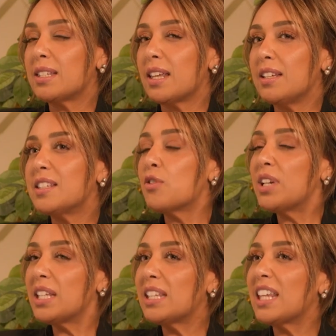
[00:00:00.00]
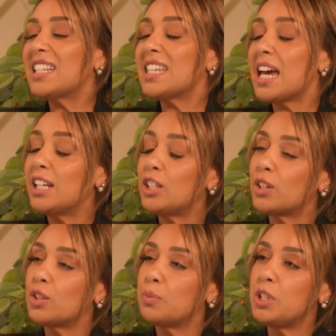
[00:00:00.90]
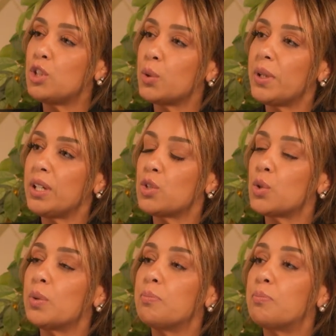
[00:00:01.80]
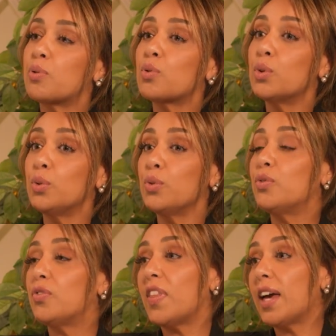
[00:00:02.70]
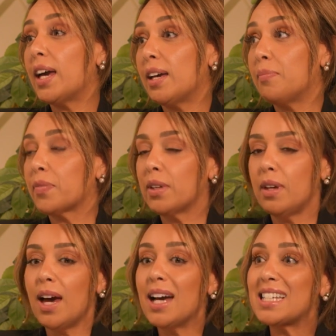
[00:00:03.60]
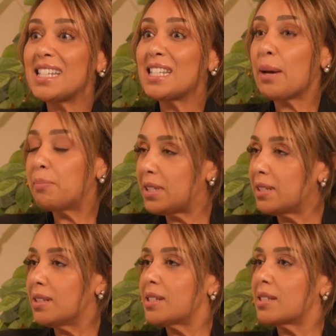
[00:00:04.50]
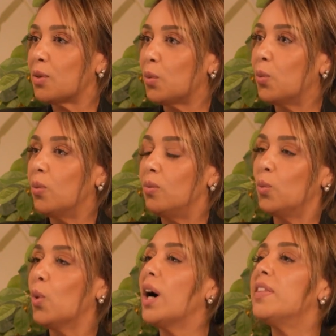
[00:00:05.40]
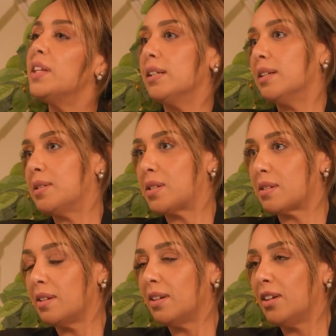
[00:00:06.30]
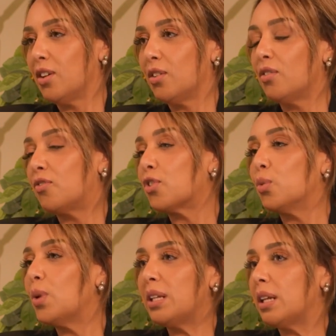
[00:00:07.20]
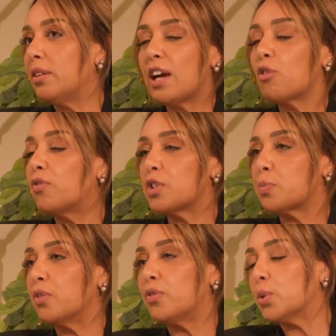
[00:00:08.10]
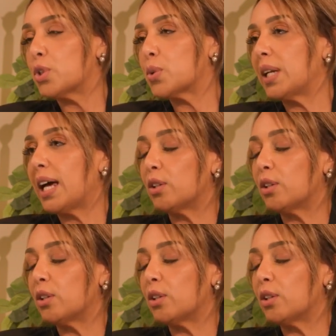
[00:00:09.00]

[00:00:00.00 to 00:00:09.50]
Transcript: is there anything that a tenant could be doing to improve their acceptance worthiness for when their offer's put forward to a